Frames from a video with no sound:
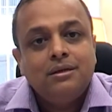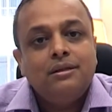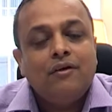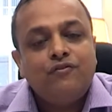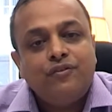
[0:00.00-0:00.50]

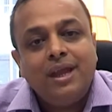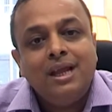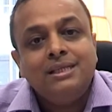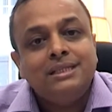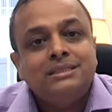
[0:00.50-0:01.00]
The
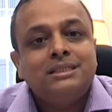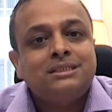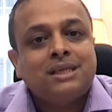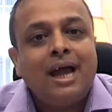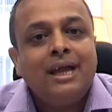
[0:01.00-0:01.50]
field is a
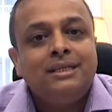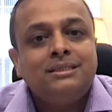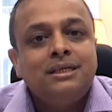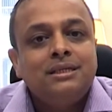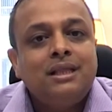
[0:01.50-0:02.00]

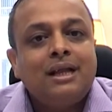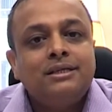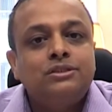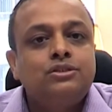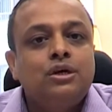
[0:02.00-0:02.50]
site that
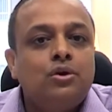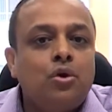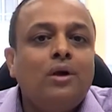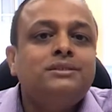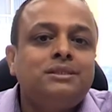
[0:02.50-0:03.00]
is
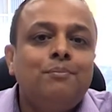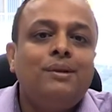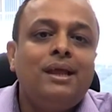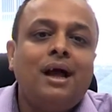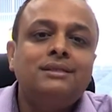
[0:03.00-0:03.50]
not
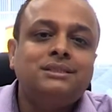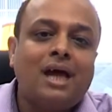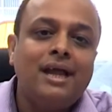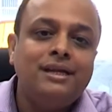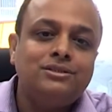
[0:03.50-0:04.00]
simply a
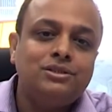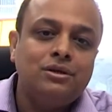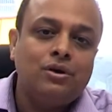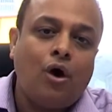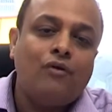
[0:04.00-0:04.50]
site
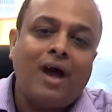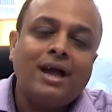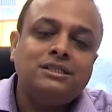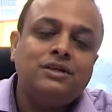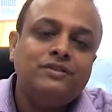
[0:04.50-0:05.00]
of
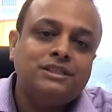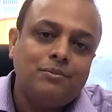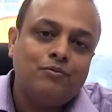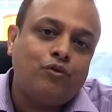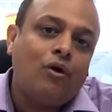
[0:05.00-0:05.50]

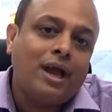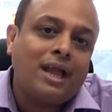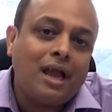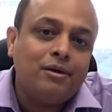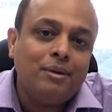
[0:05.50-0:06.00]
activism for
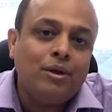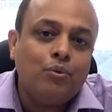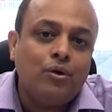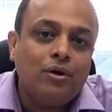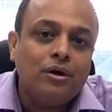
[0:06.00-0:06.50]
academic
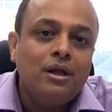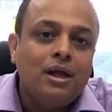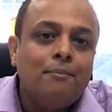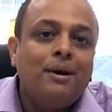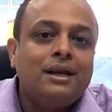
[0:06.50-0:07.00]
work,
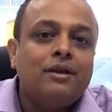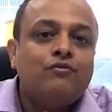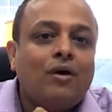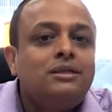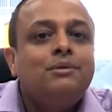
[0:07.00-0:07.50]
but it
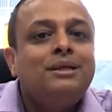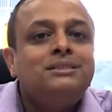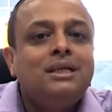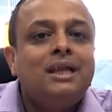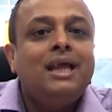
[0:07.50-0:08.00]

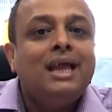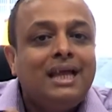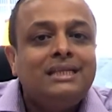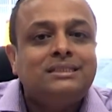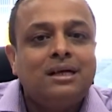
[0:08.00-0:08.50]
fundamentally
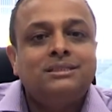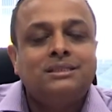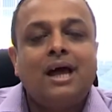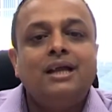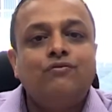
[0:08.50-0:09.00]
is a
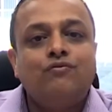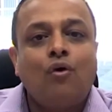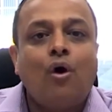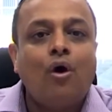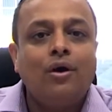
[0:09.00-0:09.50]
site
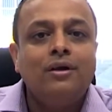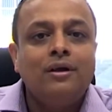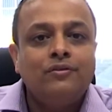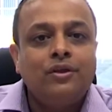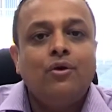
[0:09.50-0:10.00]
for
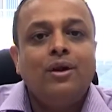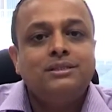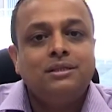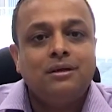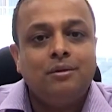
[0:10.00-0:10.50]

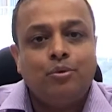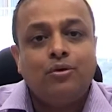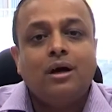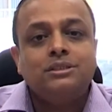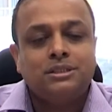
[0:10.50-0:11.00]
theoretical
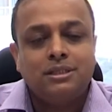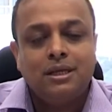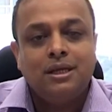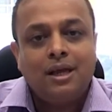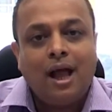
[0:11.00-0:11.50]

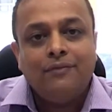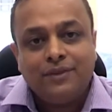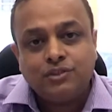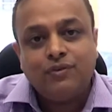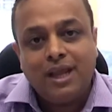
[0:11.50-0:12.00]
production. And
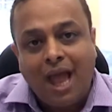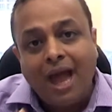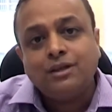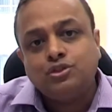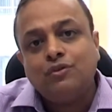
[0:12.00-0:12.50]
this very
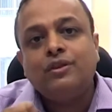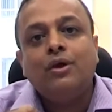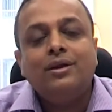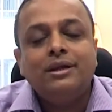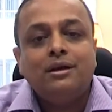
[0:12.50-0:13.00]
act of
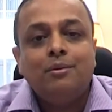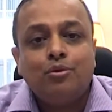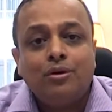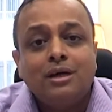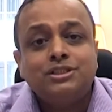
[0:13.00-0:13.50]
theoretical
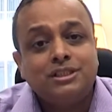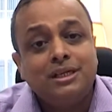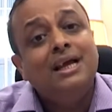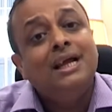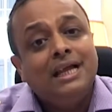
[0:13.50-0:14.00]

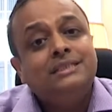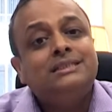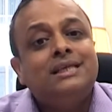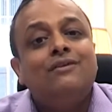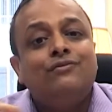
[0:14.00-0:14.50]
production
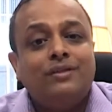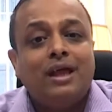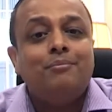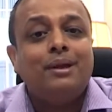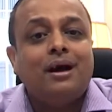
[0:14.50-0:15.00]
itself
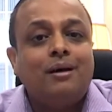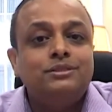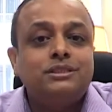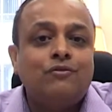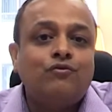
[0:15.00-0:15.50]
then
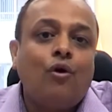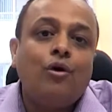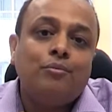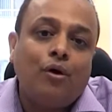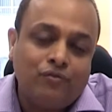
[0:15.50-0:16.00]
becomes a
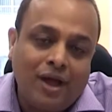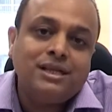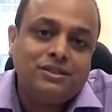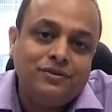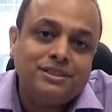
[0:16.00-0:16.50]
form of
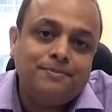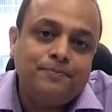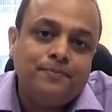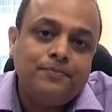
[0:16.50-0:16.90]
activism.